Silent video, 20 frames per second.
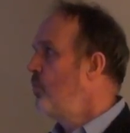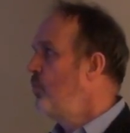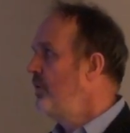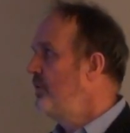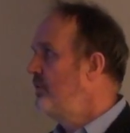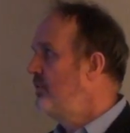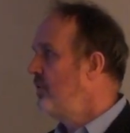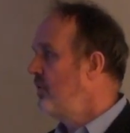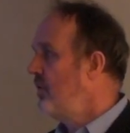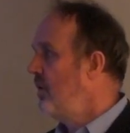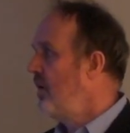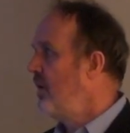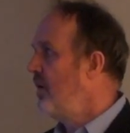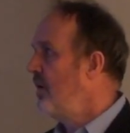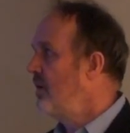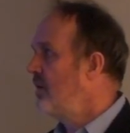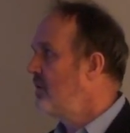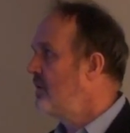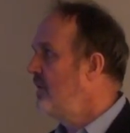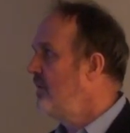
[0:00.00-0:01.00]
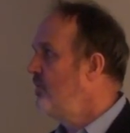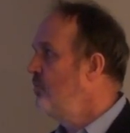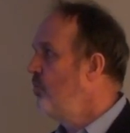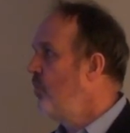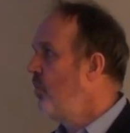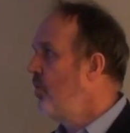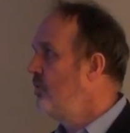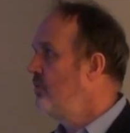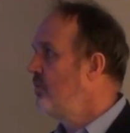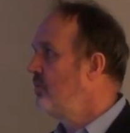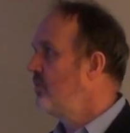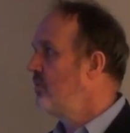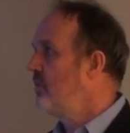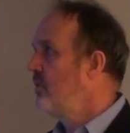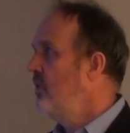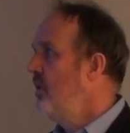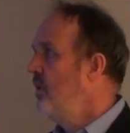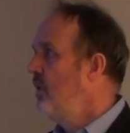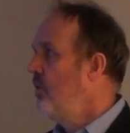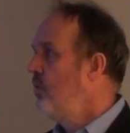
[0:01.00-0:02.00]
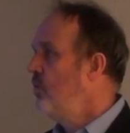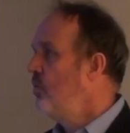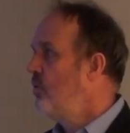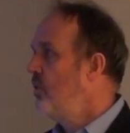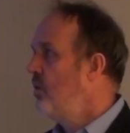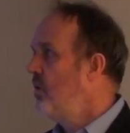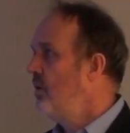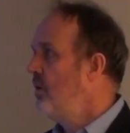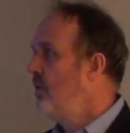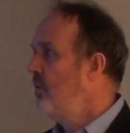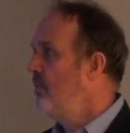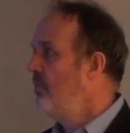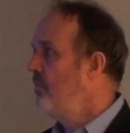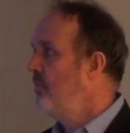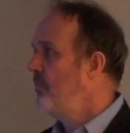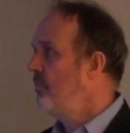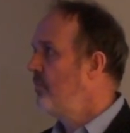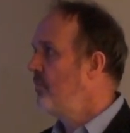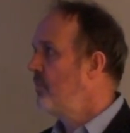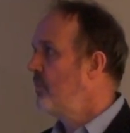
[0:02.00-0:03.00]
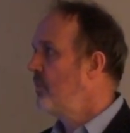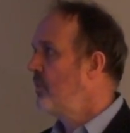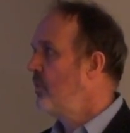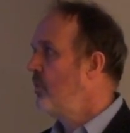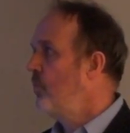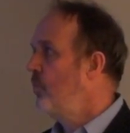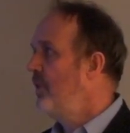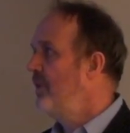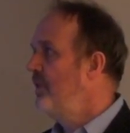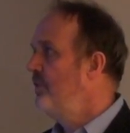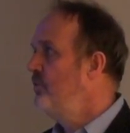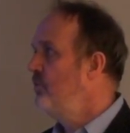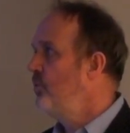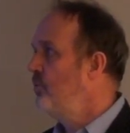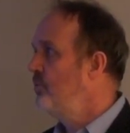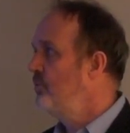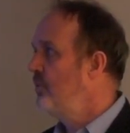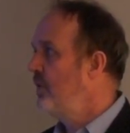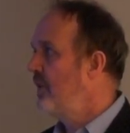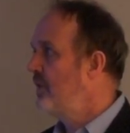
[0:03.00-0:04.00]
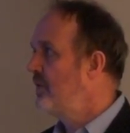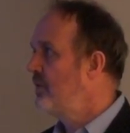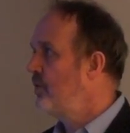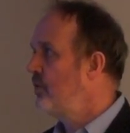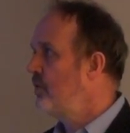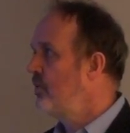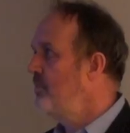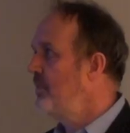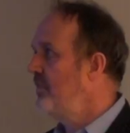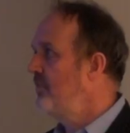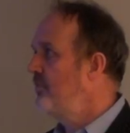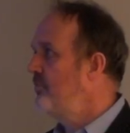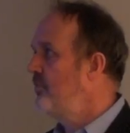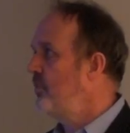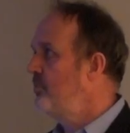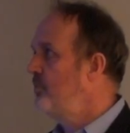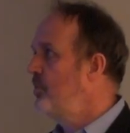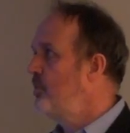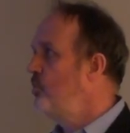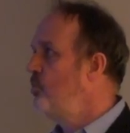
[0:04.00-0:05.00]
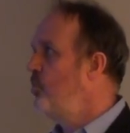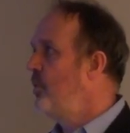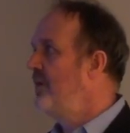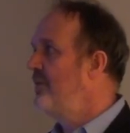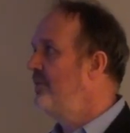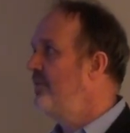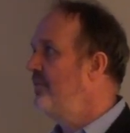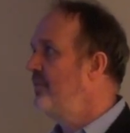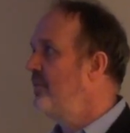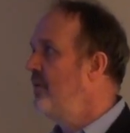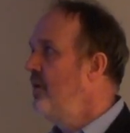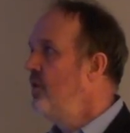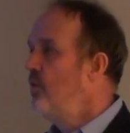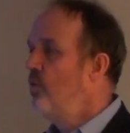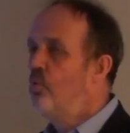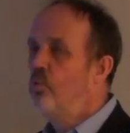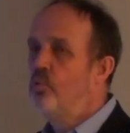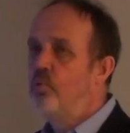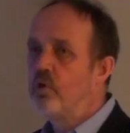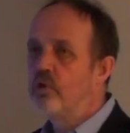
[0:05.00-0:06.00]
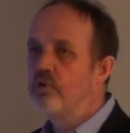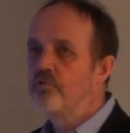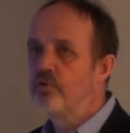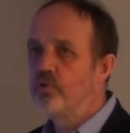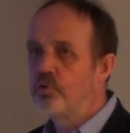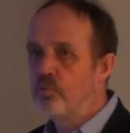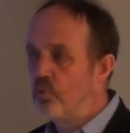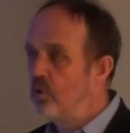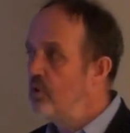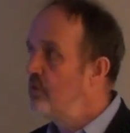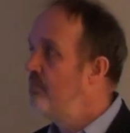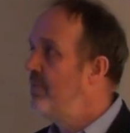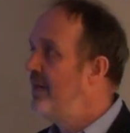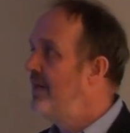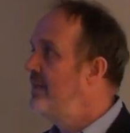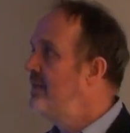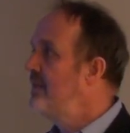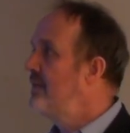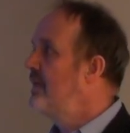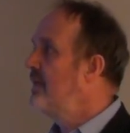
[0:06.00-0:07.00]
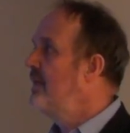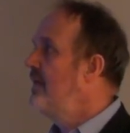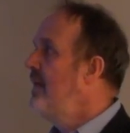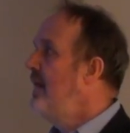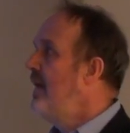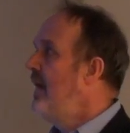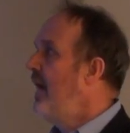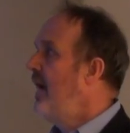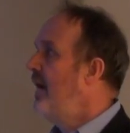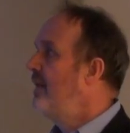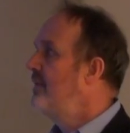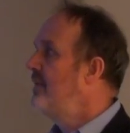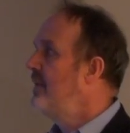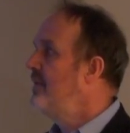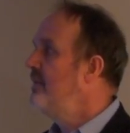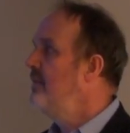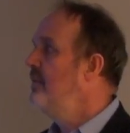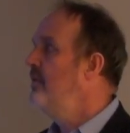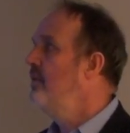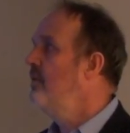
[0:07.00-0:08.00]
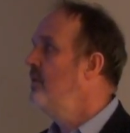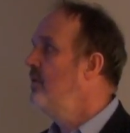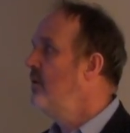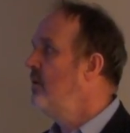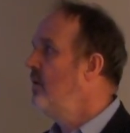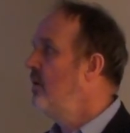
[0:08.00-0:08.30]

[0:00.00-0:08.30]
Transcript: with uh, Ken um, a well-known economist from the US who worked for the World Bank, and then